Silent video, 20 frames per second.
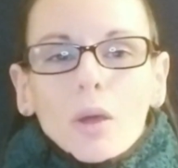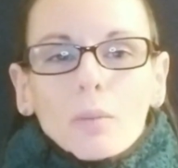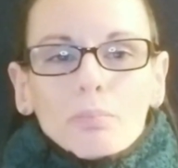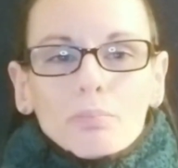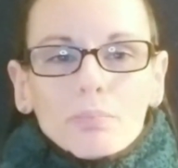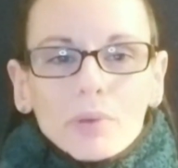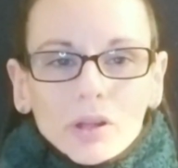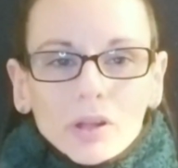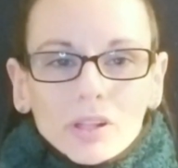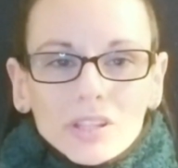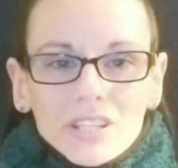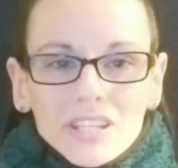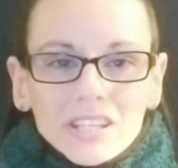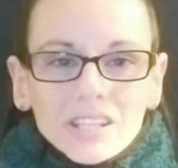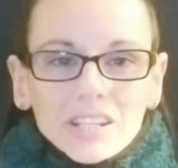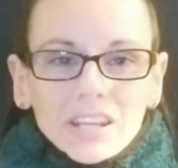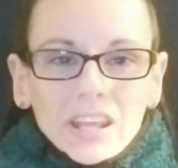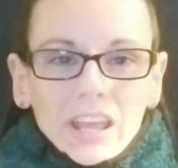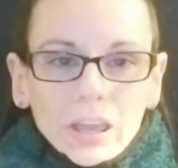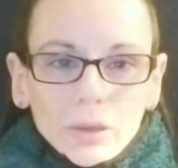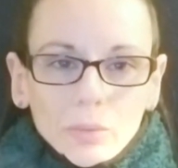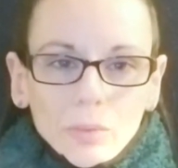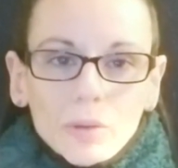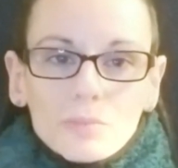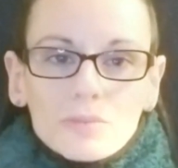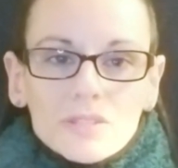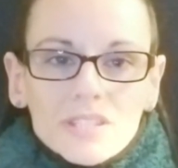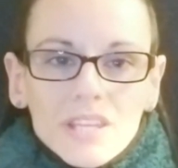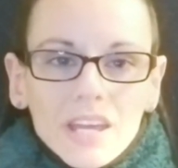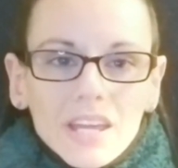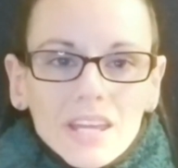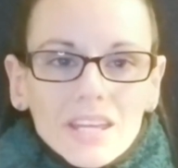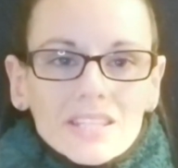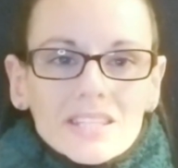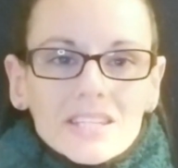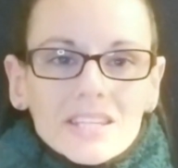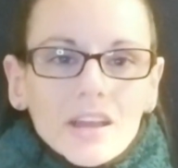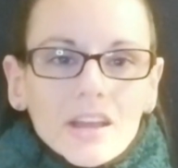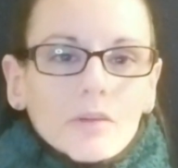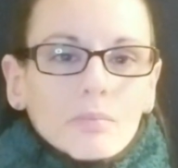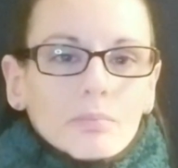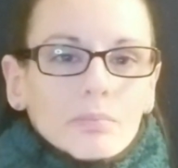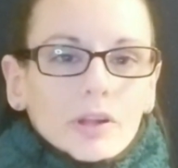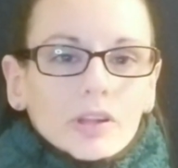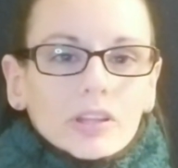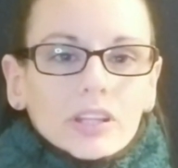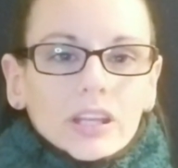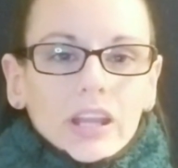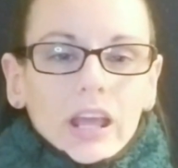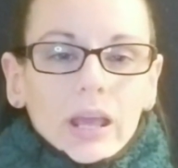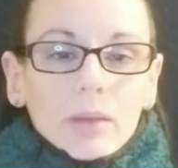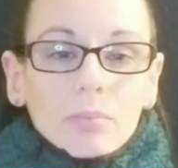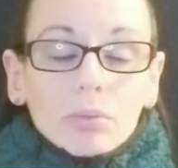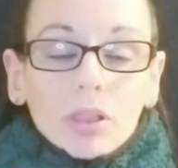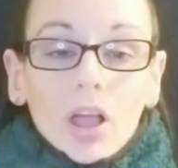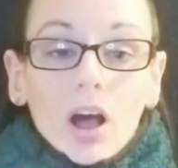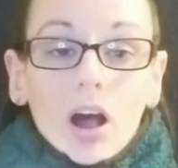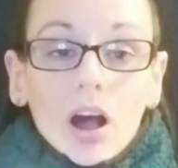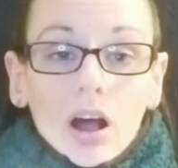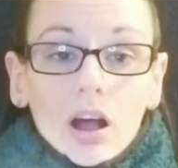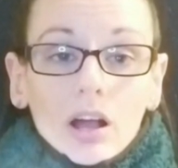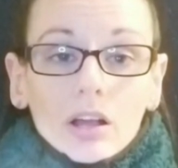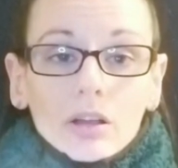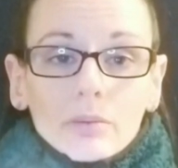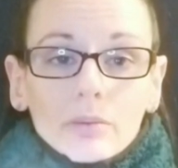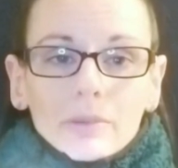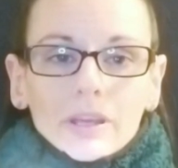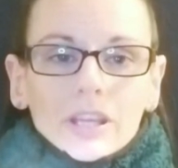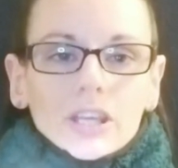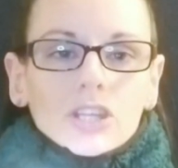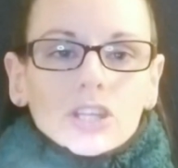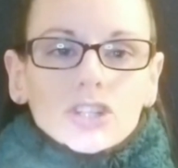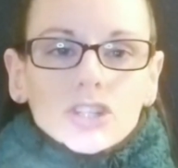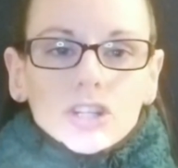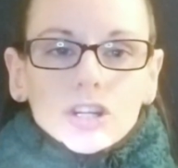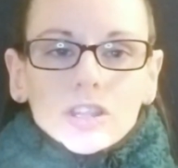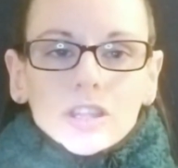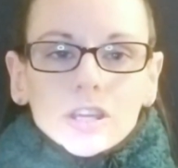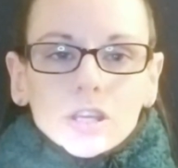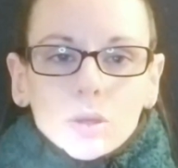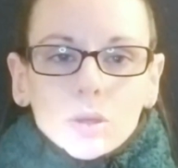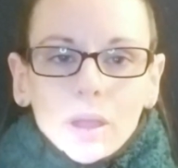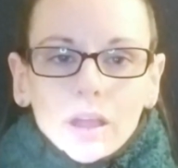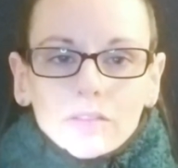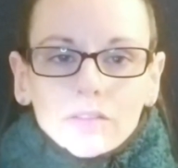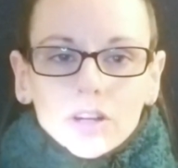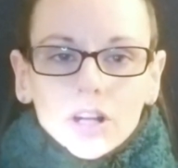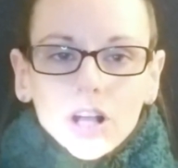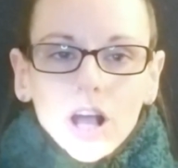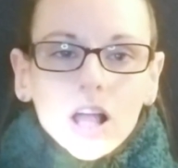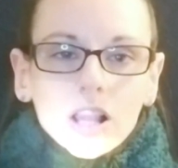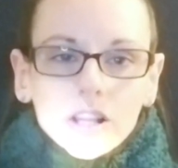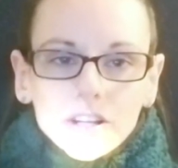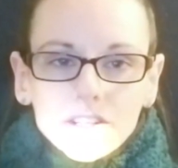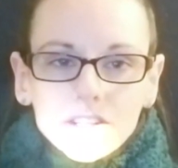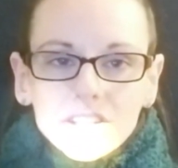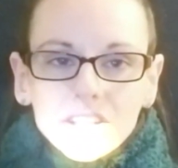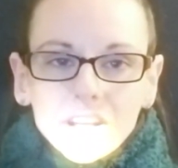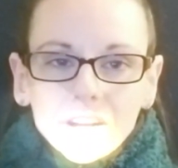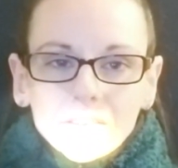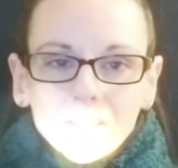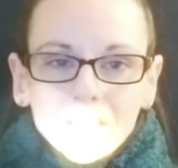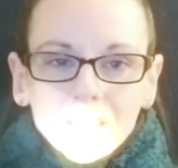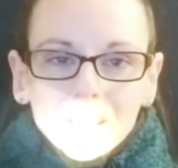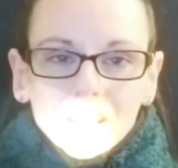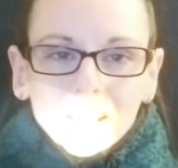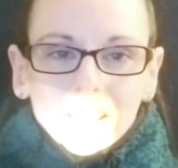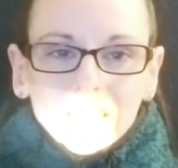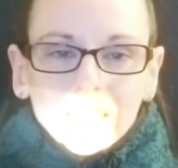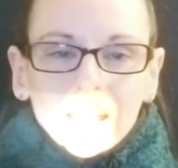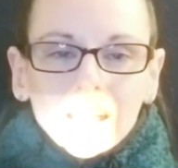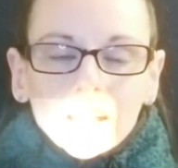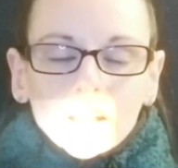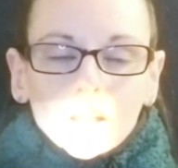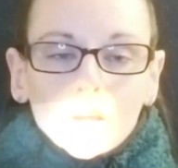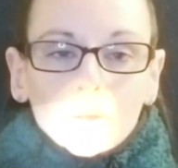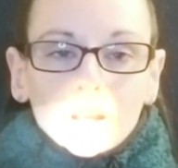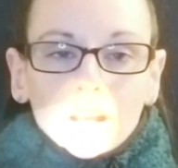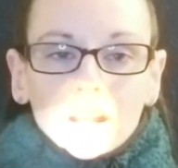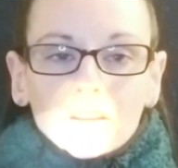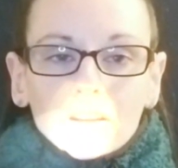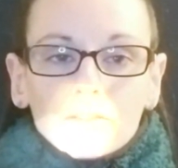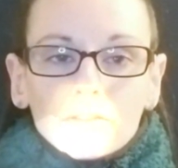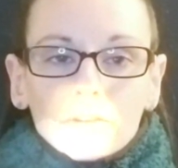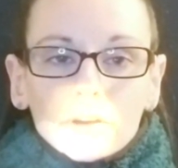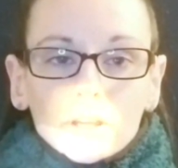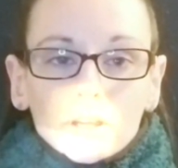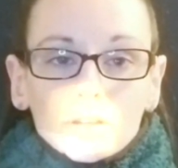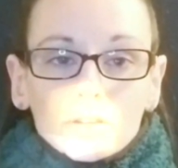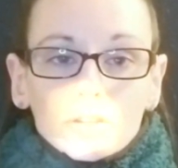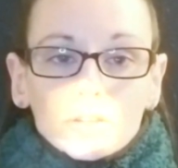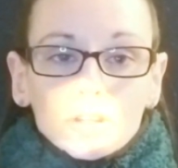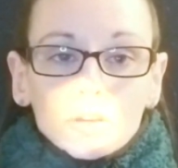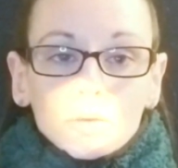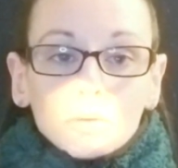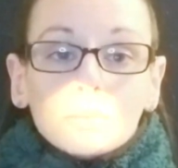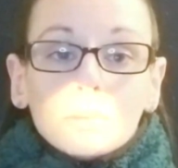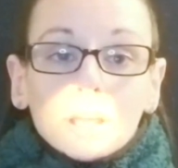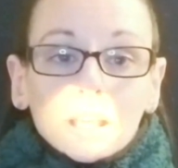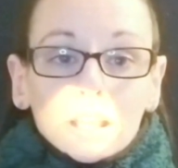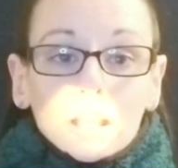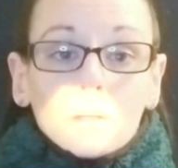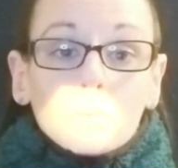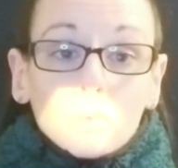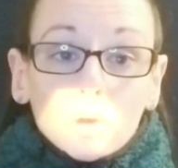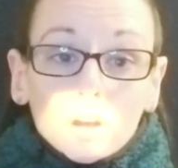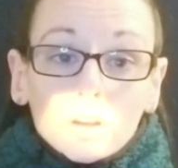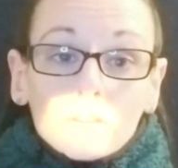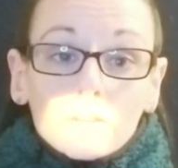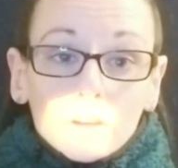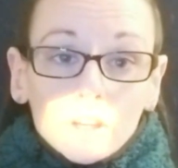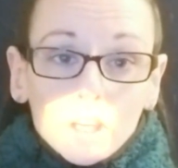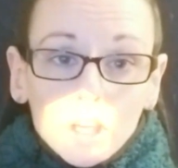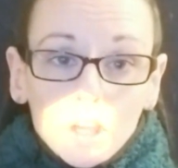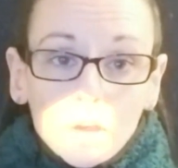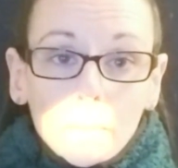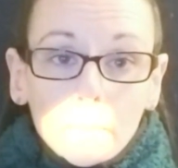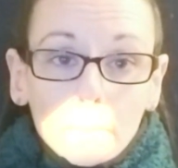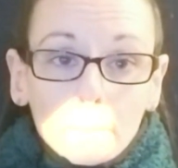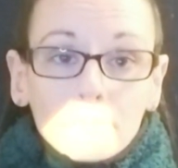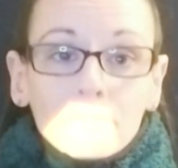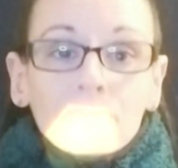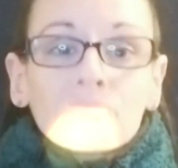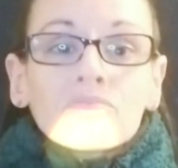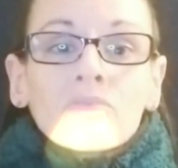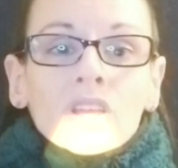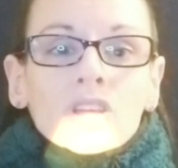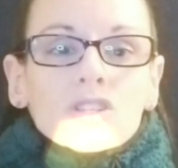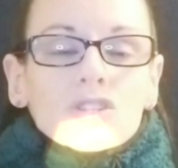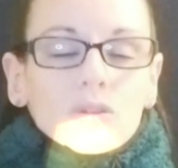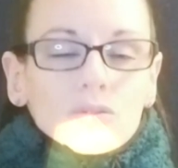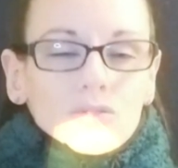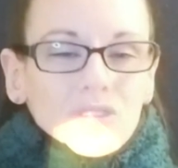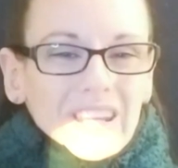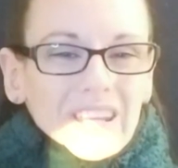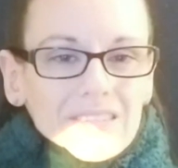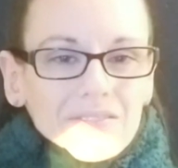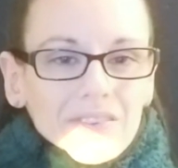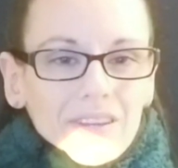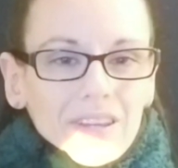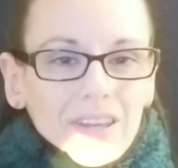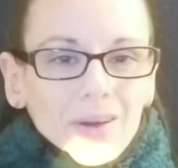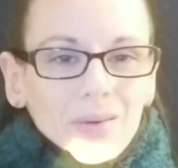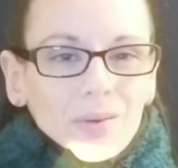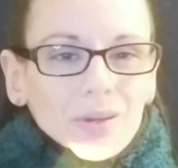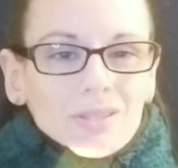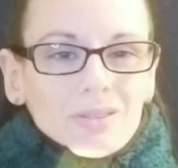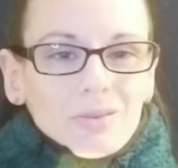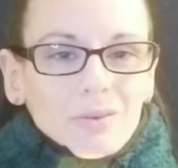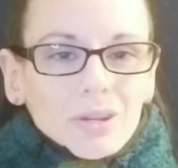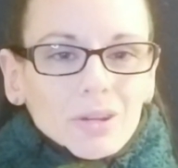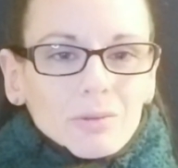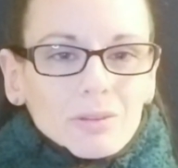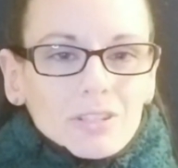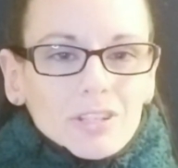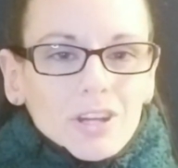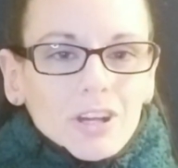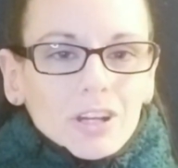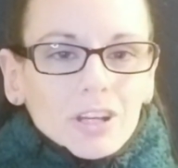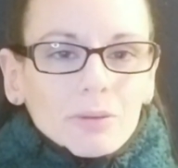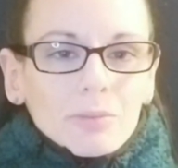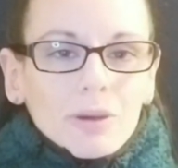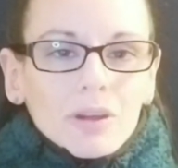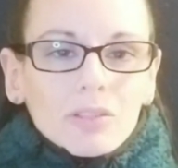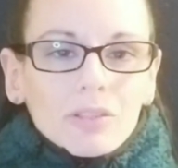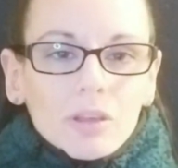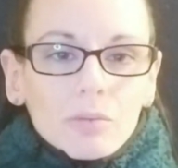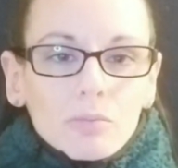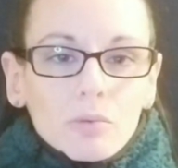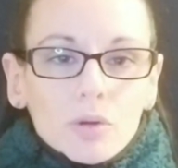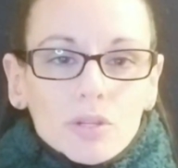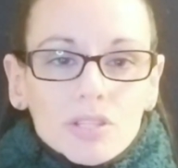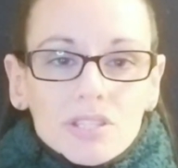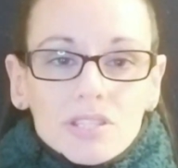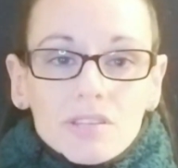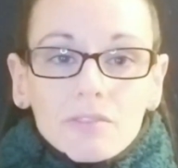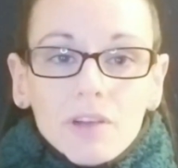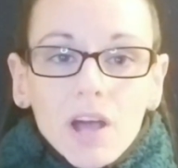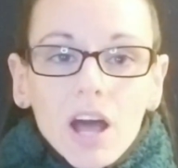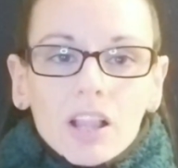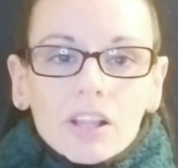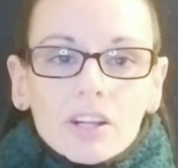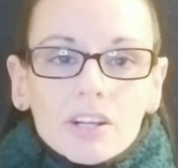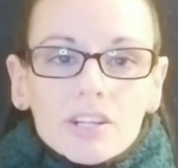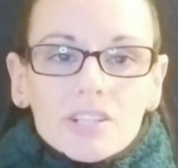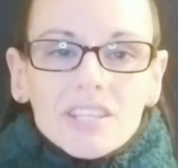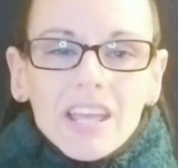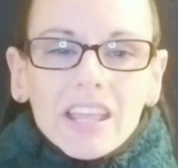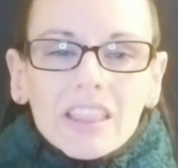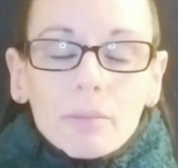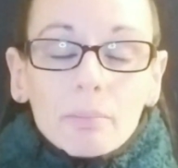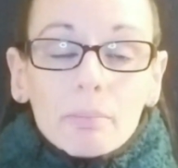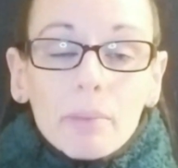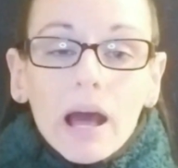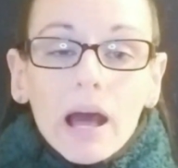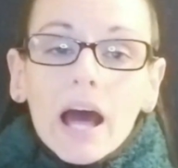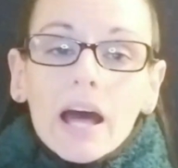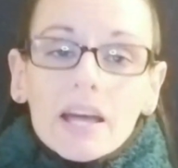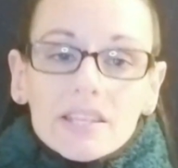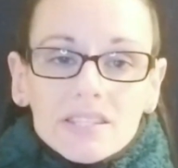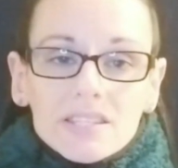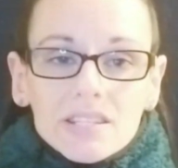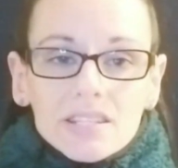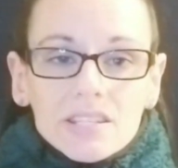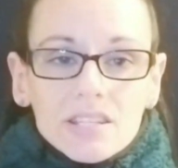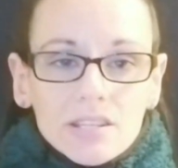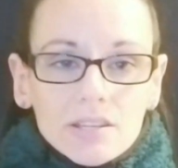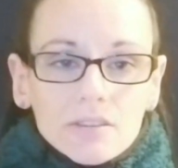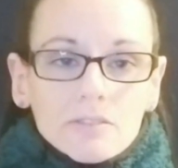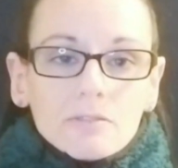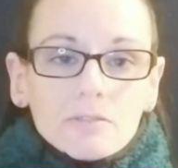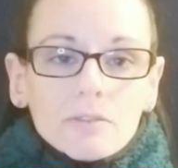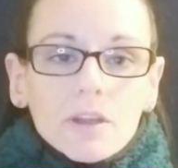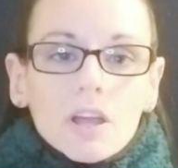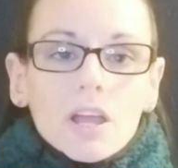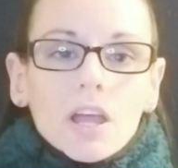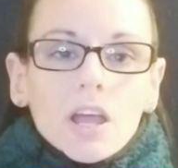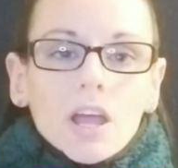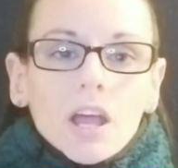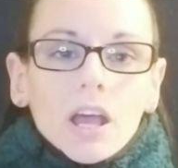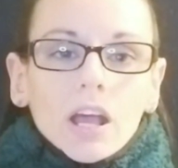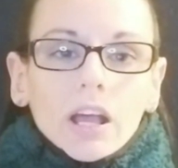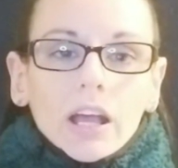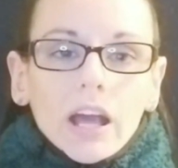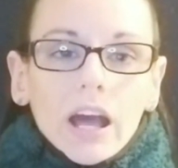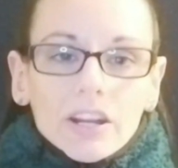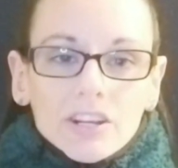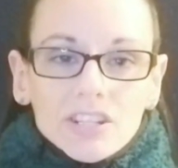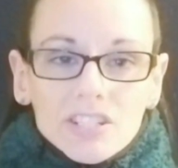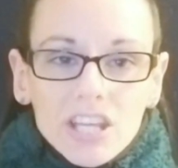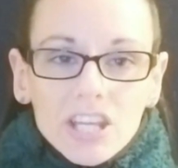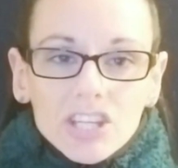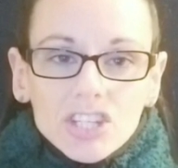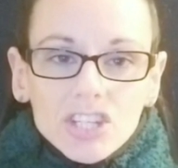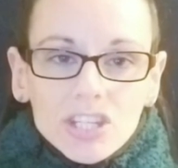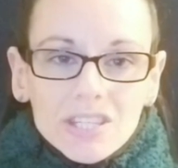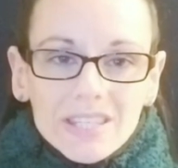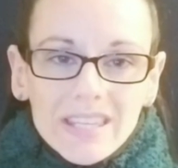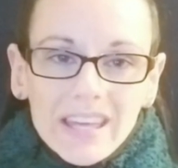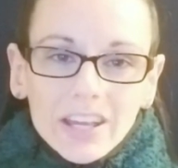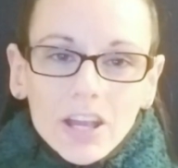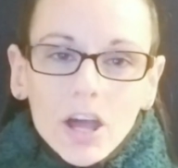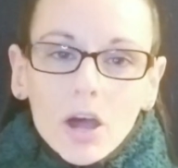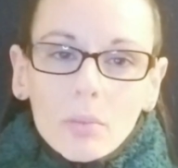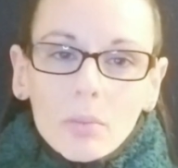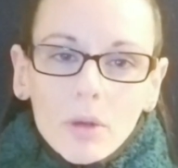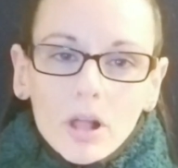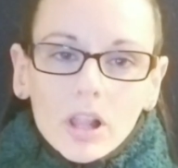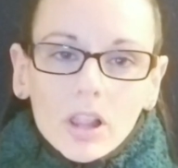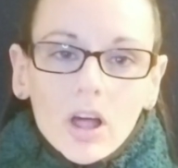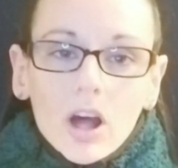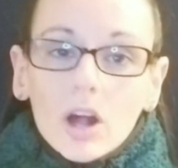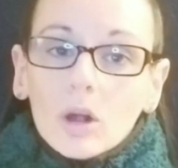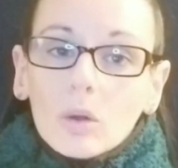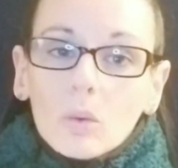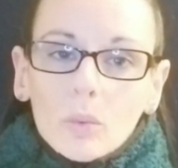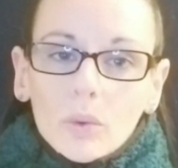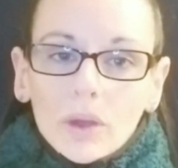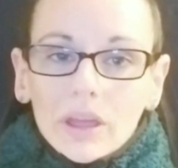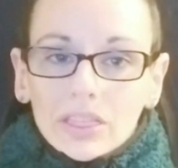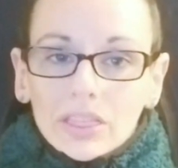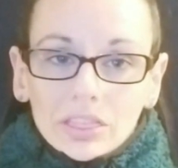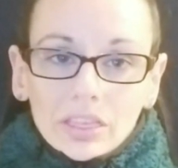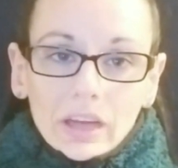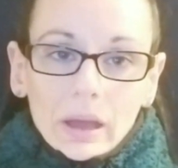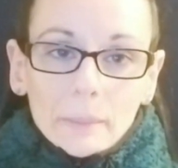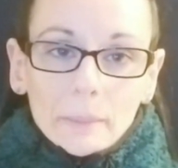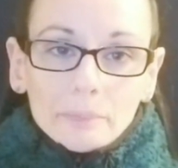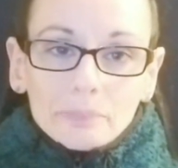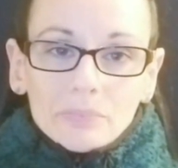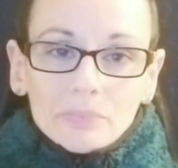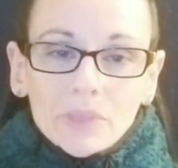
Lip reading: building a website, building a blog, making sure that you have your colors and everything like that going on for you too and make them work for you. So today's video is going to be talking about the importance of colors and the positive connotations that come along with them.